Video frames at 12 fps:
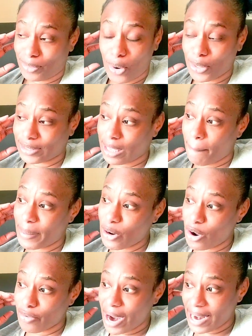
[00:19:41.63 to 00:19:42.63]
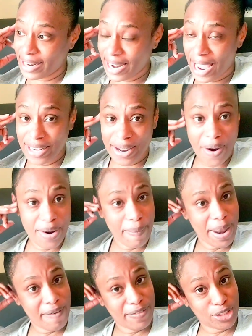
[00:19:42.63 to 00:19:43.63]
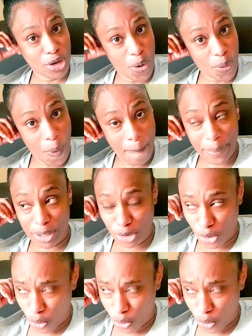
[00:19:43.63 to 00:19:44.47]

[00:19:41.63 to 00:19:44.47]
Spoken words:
No, somebody don't ride in it already. I left the trunk open.